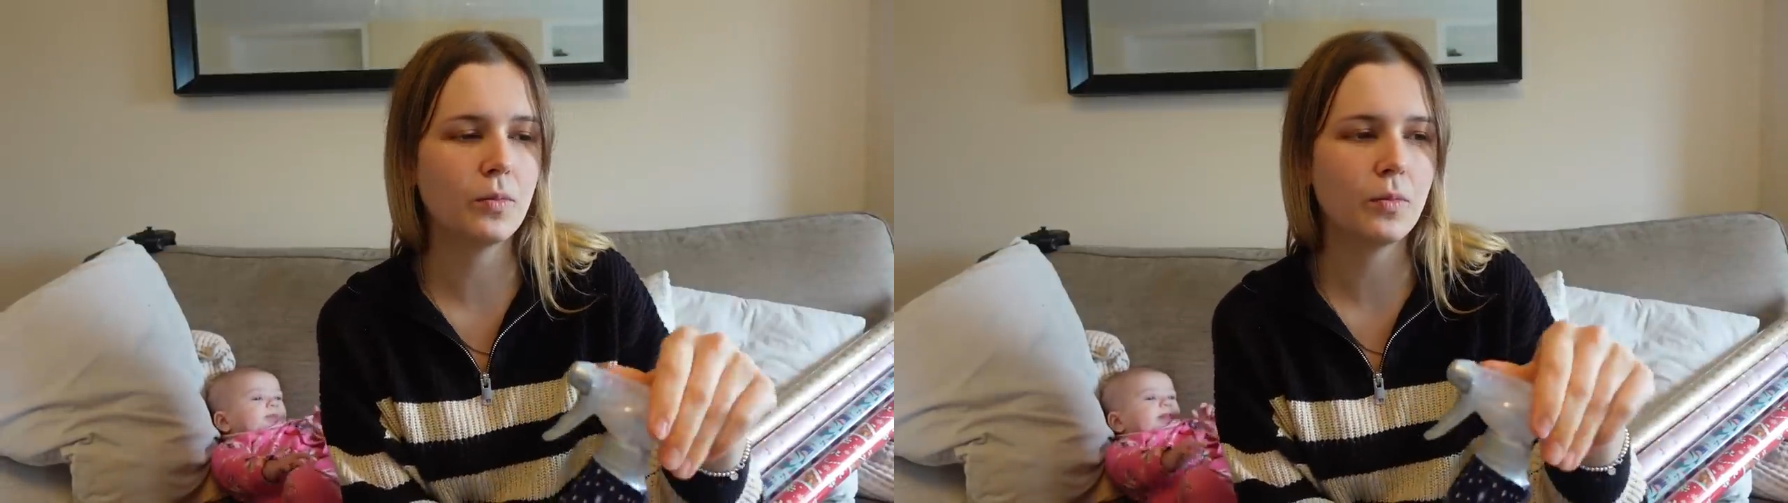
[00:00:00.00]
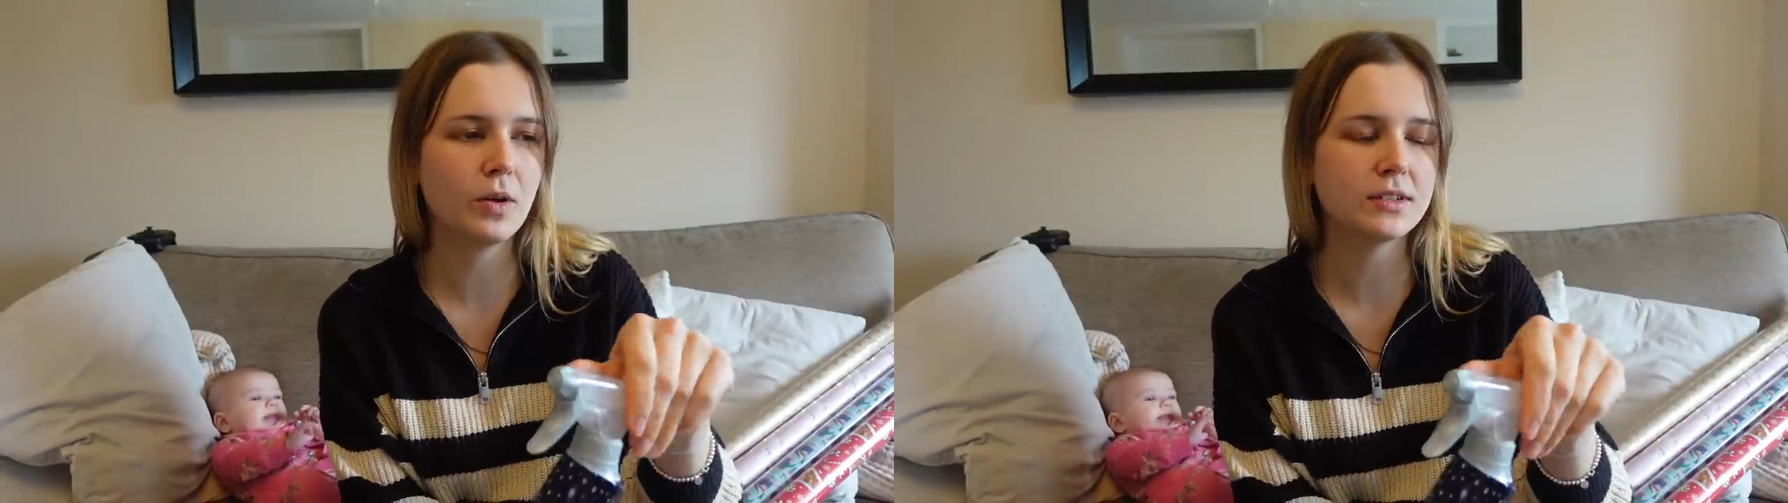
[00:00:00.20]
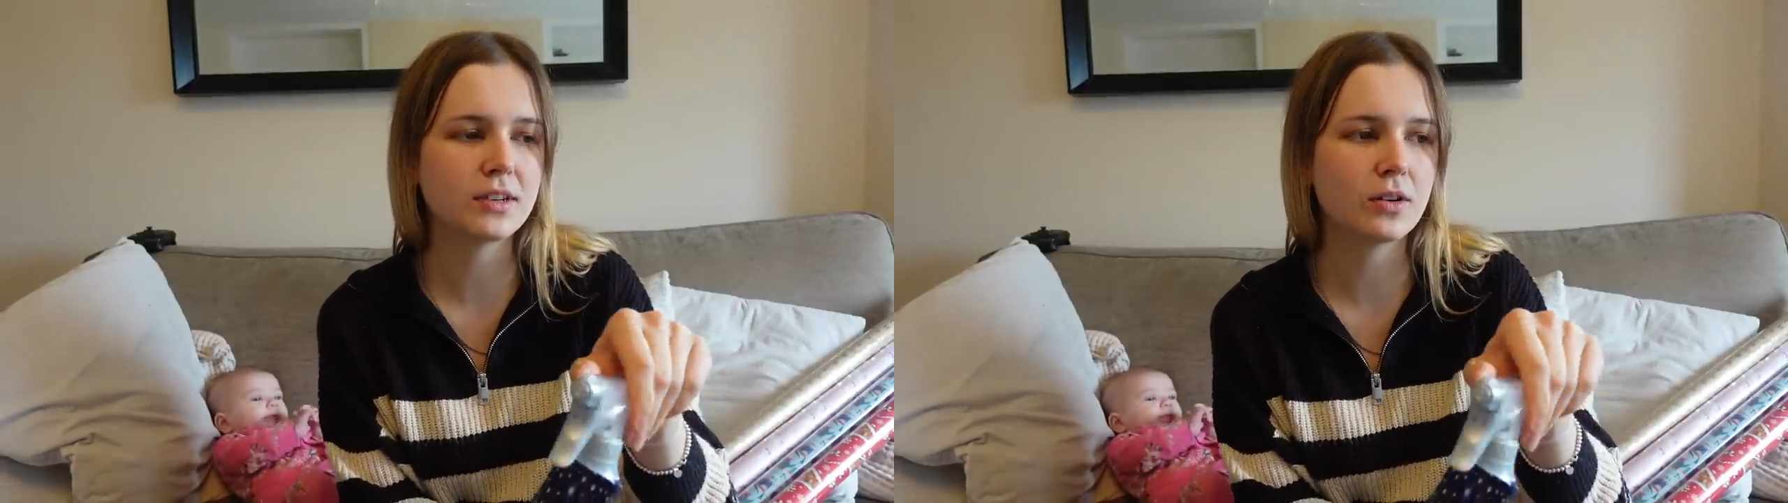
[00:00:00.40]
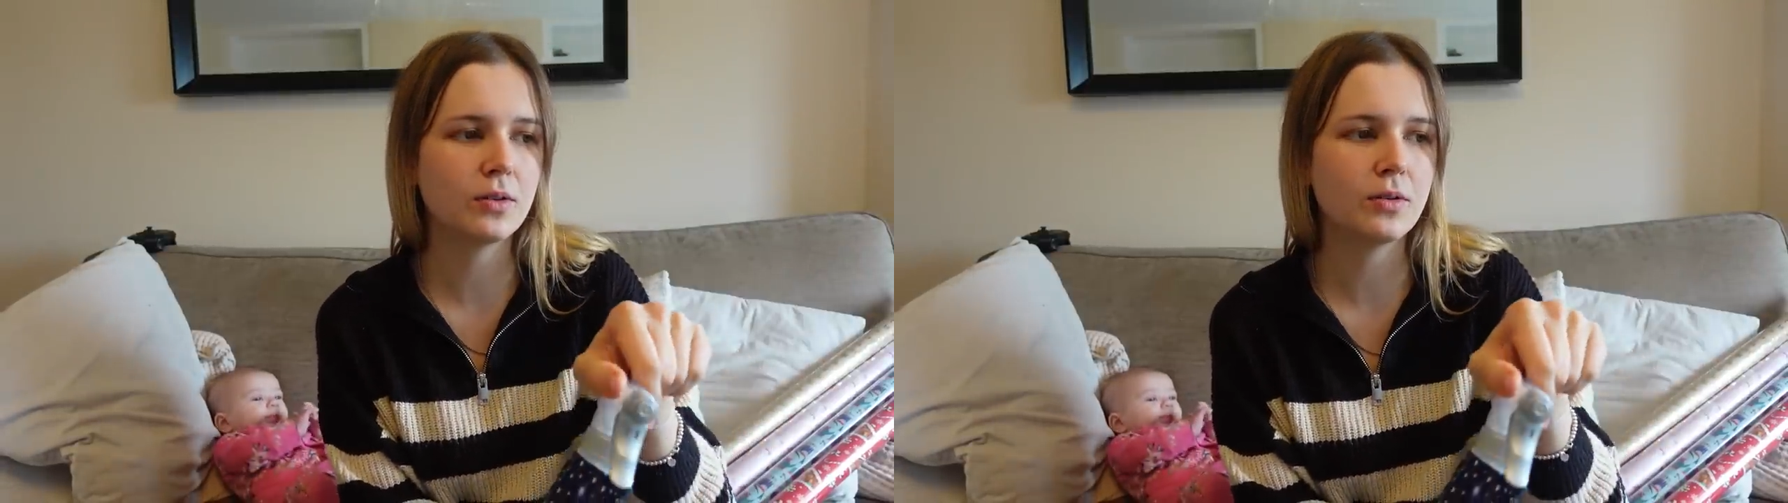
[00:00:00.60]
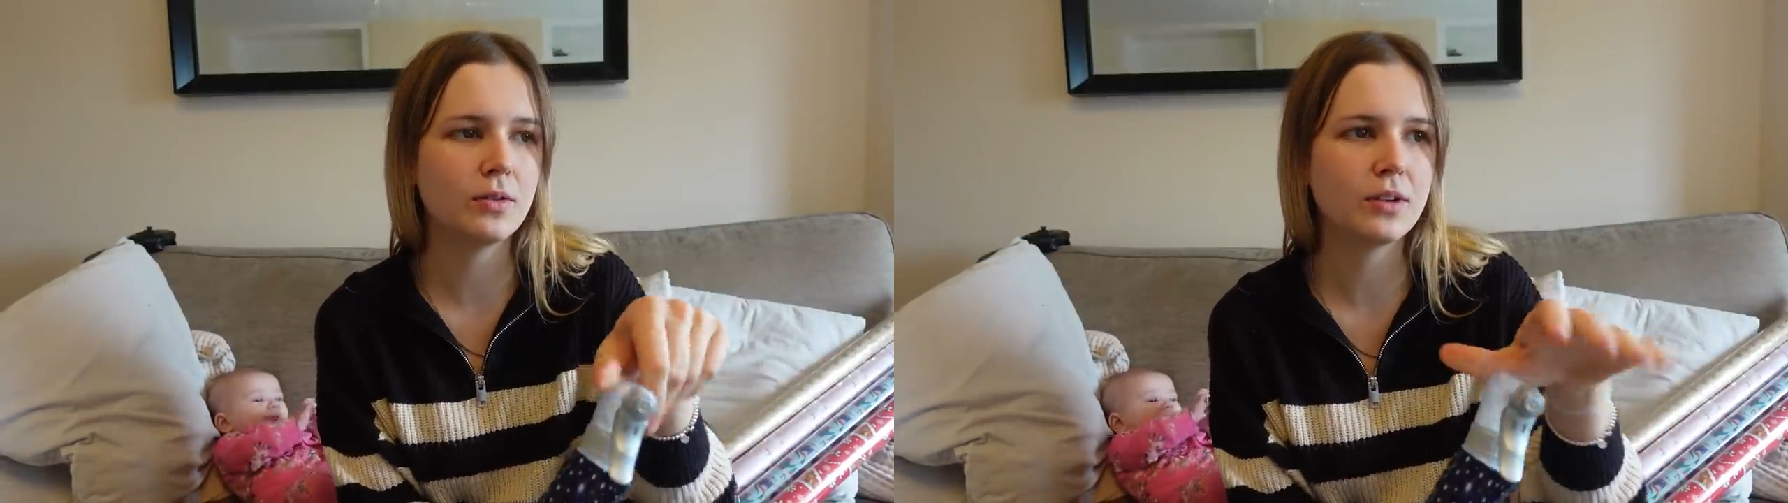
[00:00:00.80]
what is it
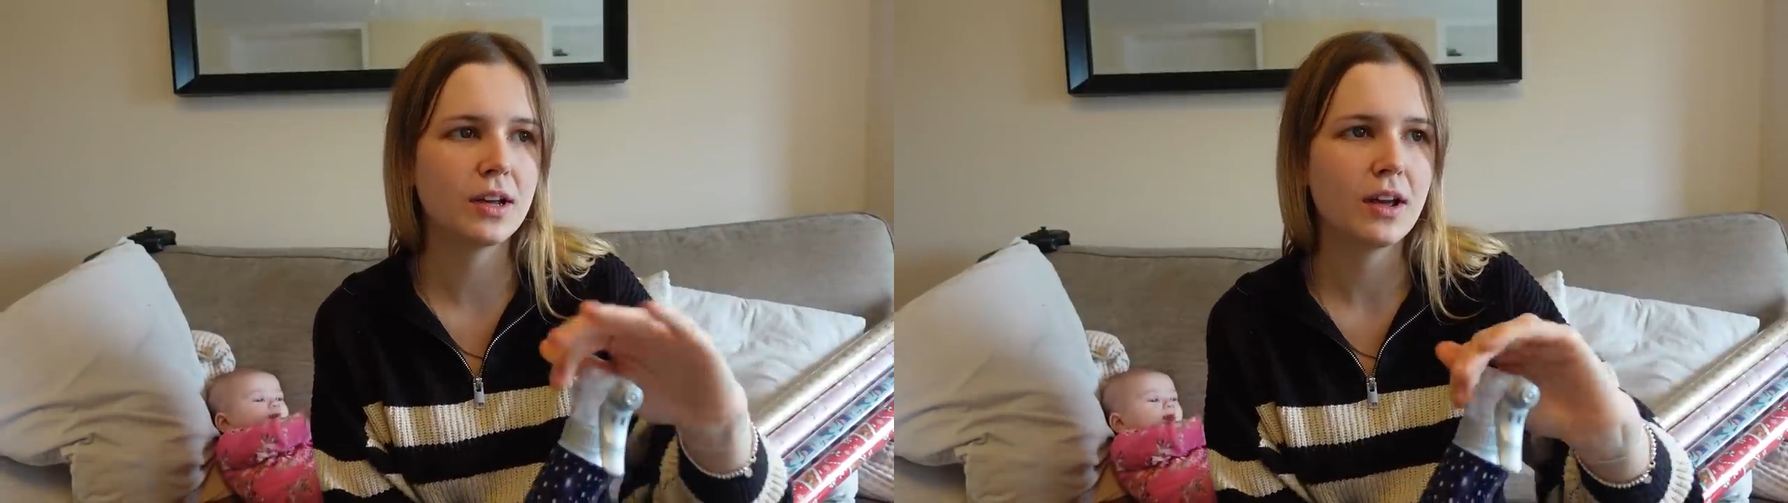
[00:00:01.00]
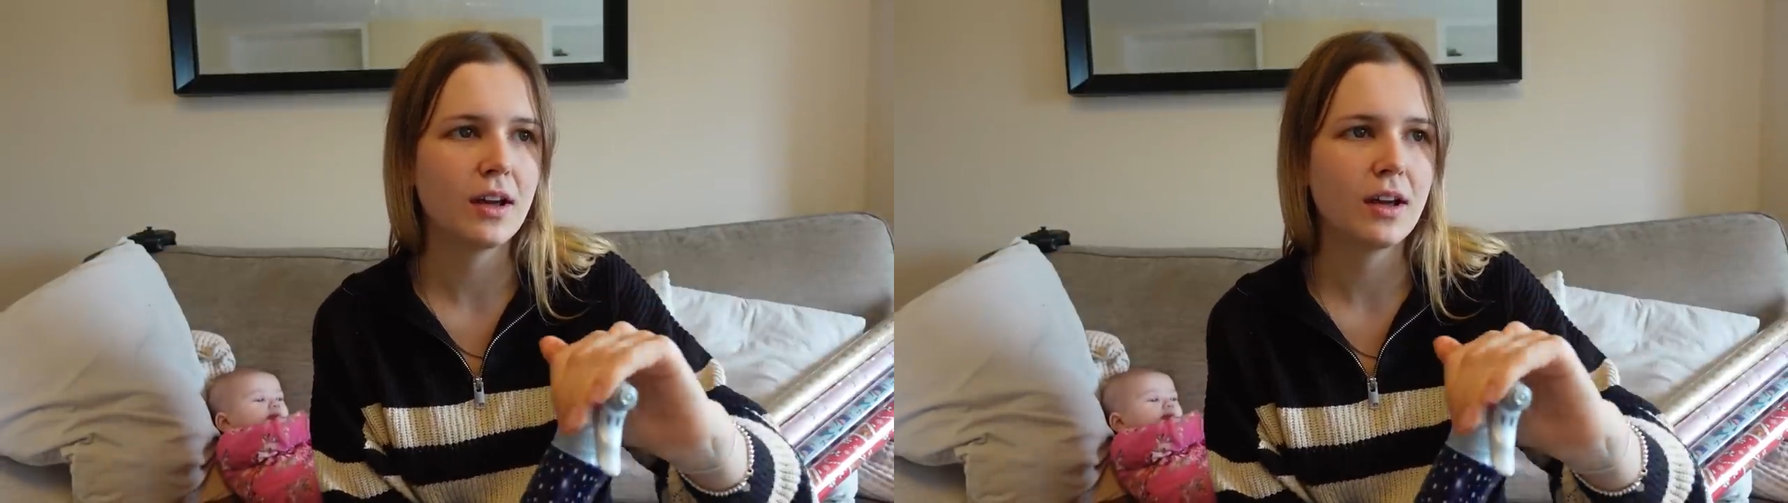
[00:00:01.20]
called?